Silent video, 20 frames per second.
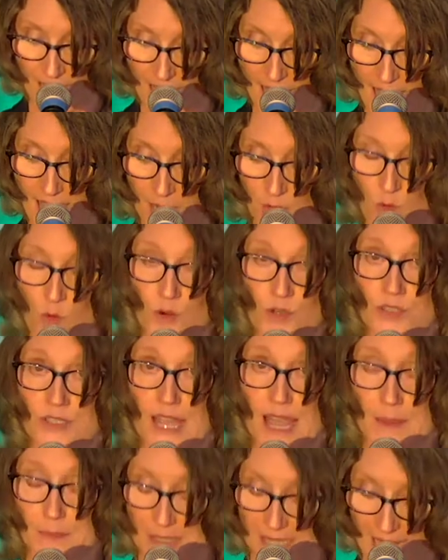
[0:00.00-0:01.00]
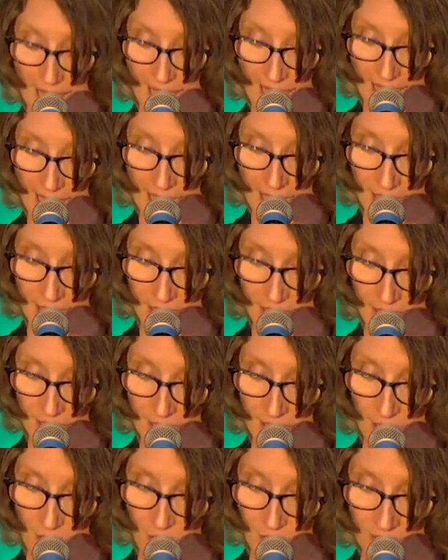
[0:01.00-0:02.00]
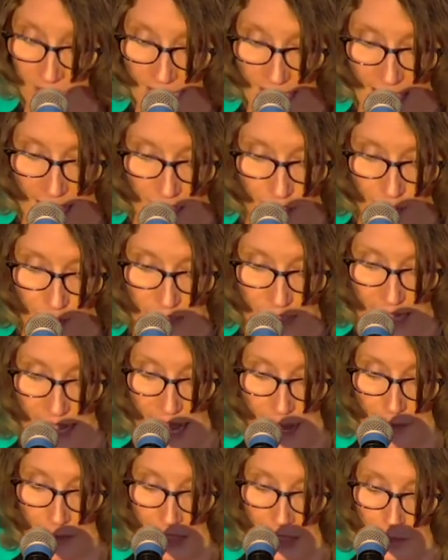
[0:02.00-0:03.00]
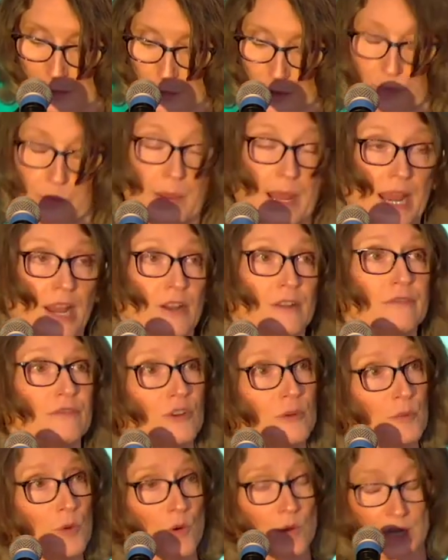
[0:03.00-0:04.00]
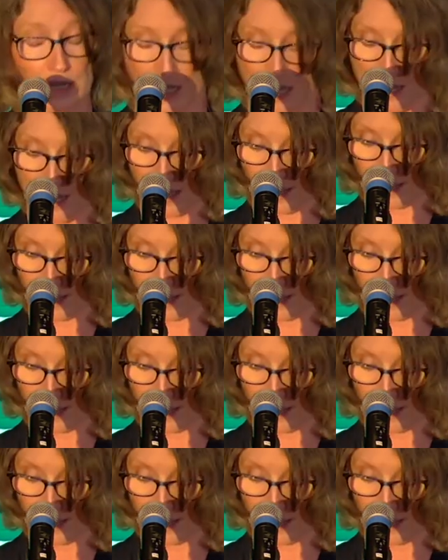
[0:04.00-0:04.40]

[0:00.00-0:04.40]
and orders Haman hanged on the gallows that Haman had prepared for Mordecai.